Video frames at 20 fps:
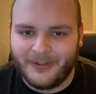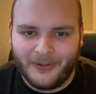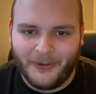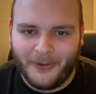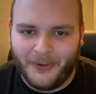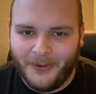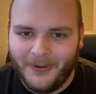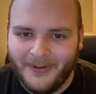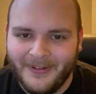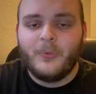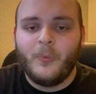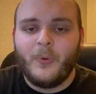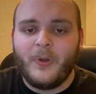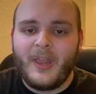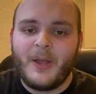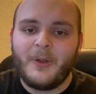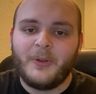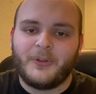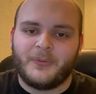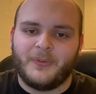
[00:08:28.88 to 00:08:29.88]
too. Well,
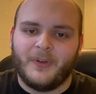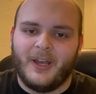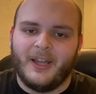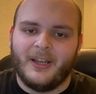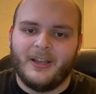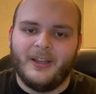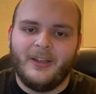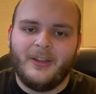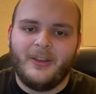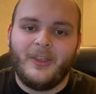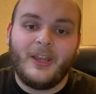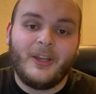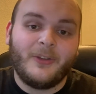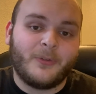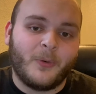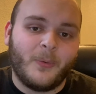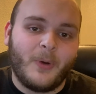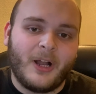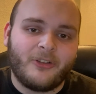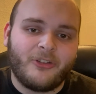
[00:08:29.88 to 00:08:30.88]
that was fun. Thanks
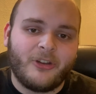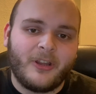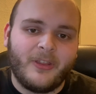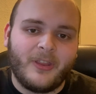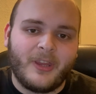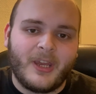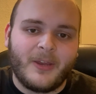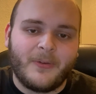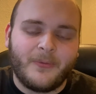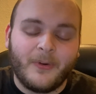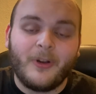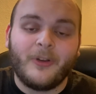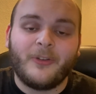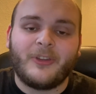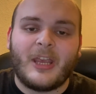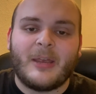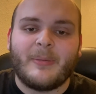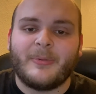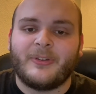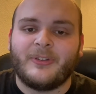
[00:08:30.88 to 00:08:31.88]
for watching the
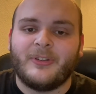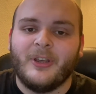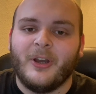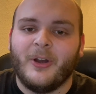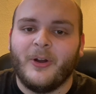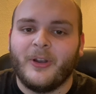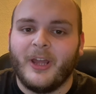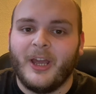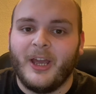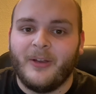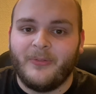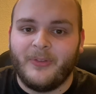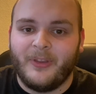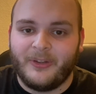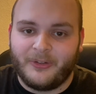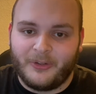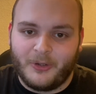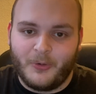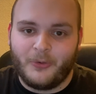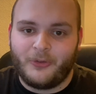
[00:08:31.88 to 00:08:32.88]
first episode of
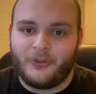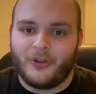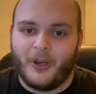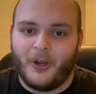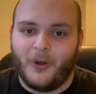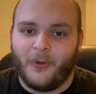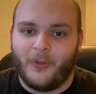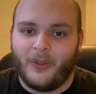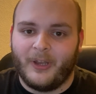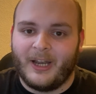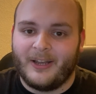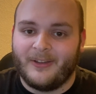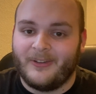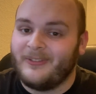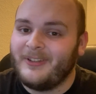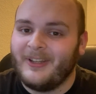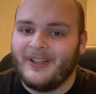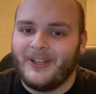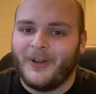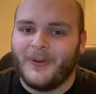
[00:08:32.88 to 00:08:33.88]
this new show that I
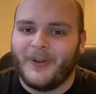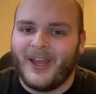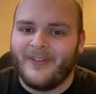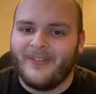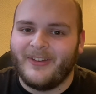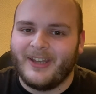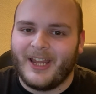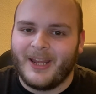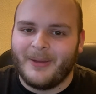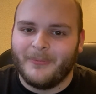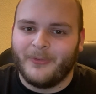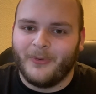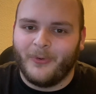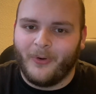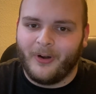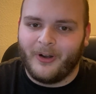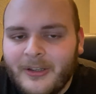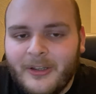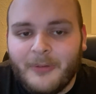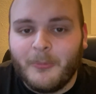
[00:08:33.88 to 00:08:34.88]
still don't have a name
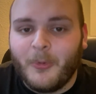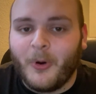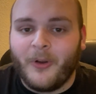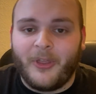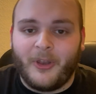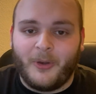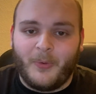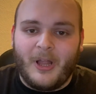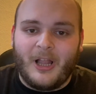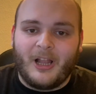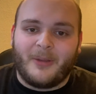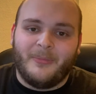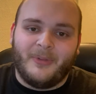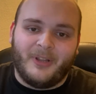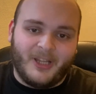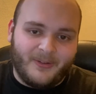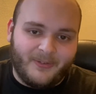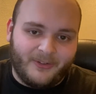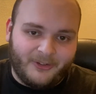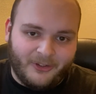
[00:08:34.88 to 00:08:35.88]
for. You're more than welcome to
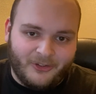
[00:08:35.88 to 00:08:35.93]
leave a